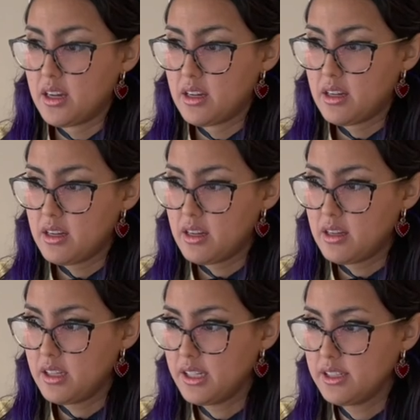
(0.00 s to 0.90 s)
Uh,
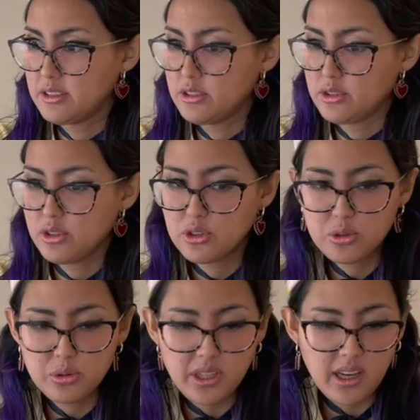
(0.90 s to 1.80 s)
so
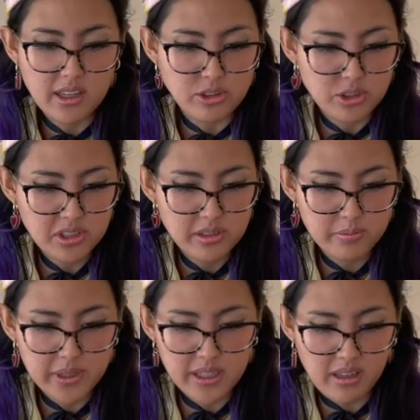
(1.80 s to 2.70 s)
yeah, just
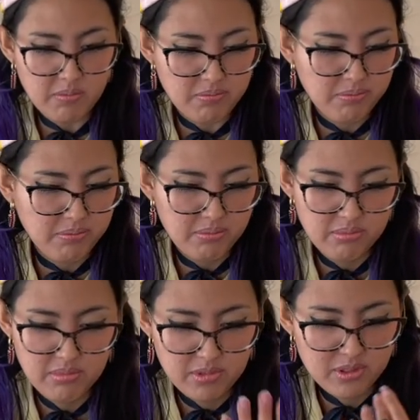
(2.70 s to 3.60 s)
by
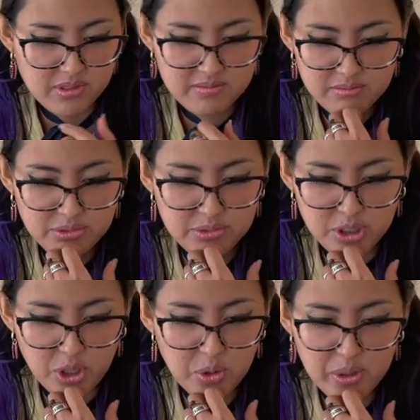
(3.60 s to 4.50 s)

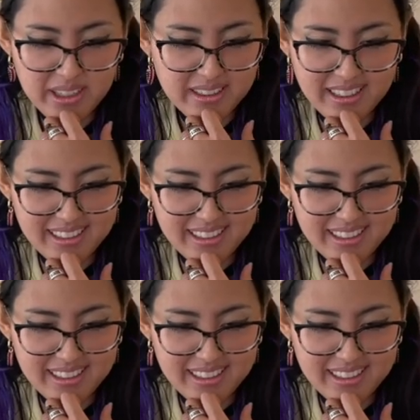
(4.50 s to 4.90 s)
showing,